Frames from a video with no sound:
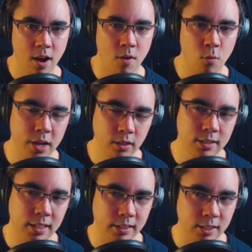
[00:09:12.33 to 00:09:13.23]
We
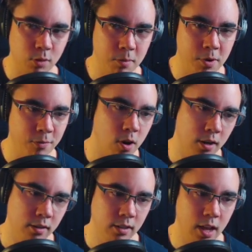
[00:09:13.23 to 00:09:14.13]
looked at this one
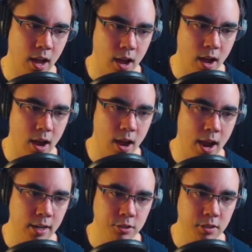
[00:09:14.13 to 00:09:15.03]
before. I
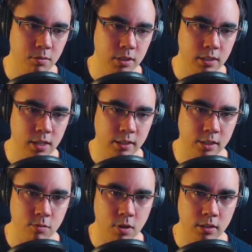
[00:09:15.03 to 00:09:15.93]
actually really like
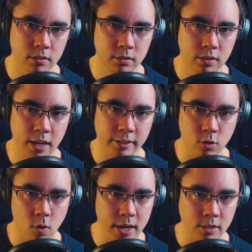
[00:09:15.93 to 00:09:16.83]
this one. It's
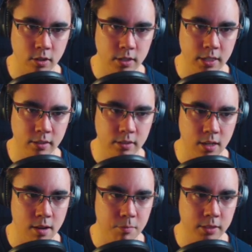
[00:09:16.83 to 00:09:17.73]
quite dirty on the
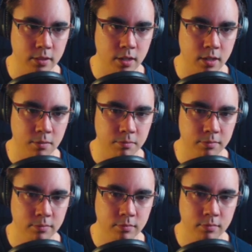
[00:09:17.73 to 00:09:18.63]
top, but
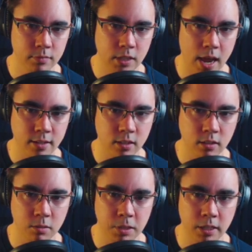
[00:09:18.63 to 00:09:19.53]
it adds a
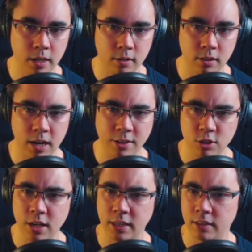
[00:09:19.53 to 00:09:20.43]
little bit of character. And
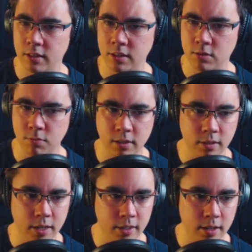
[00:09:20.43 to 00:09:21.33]
there's like these weird,
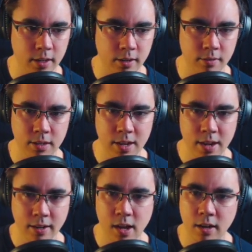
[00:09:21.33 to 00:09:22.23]
like, kind
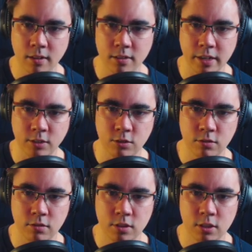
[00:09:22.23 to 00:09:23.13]
of looks like
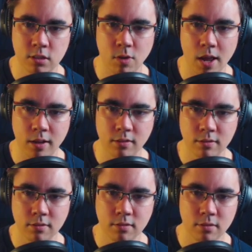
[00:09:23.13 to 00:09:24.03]
sweat
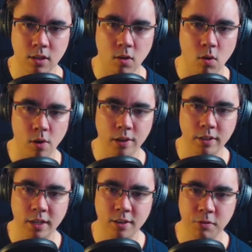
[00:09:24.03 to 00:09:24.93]
or oil
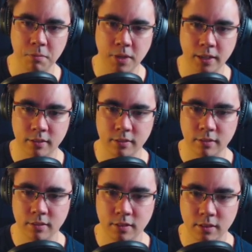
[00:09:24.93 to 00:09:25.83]
here from like
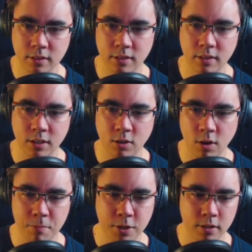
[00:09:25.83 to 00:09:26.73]
the
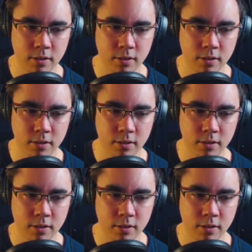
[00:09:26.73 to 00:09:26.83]
grip.